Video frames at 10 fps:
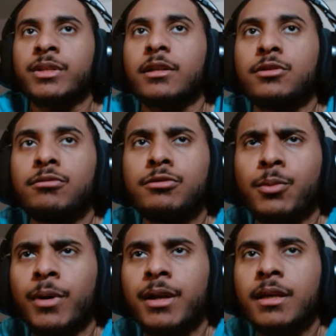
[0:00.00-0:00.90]
he at
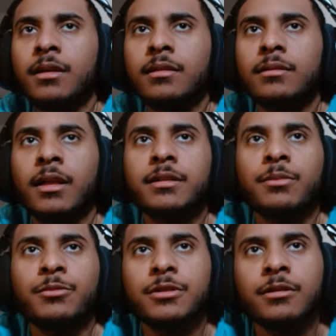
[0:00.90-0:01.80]
220 last time
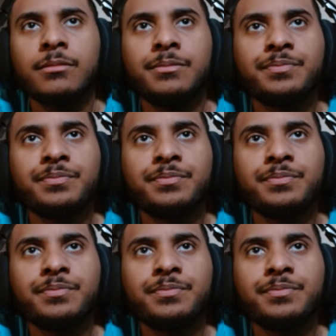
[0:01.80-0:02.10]
we saw him?